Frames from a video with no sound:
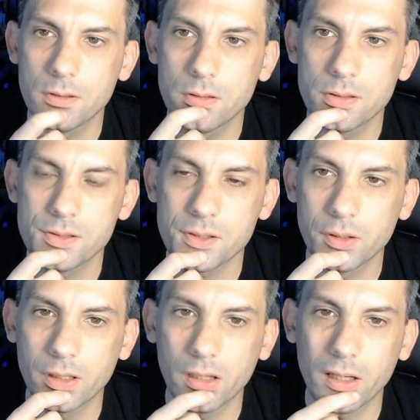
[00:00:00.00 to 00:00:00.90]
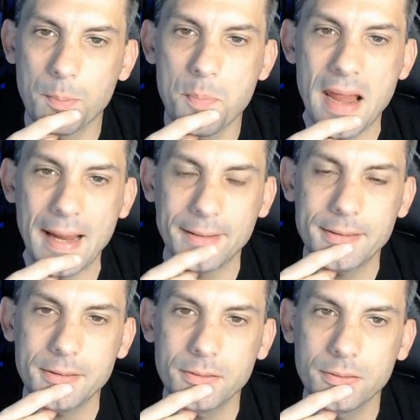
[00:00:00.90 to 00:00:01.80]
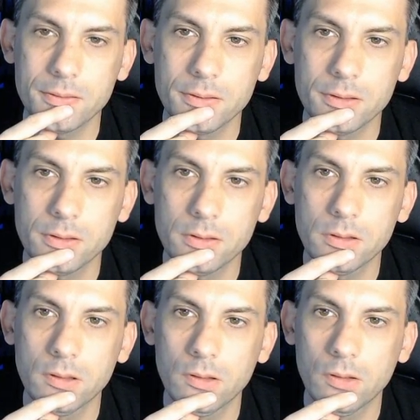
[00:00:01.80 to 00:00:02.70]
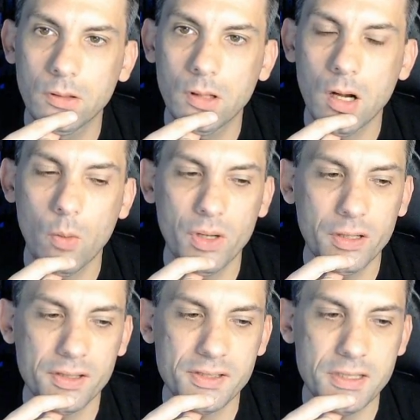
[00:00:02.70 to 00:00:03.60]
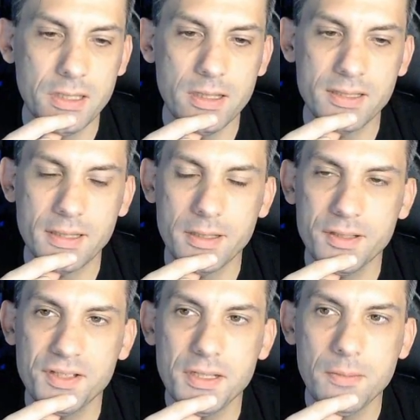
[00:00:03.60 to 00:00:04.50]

It's looking like Bant. Are we gonna see the Ascendancy?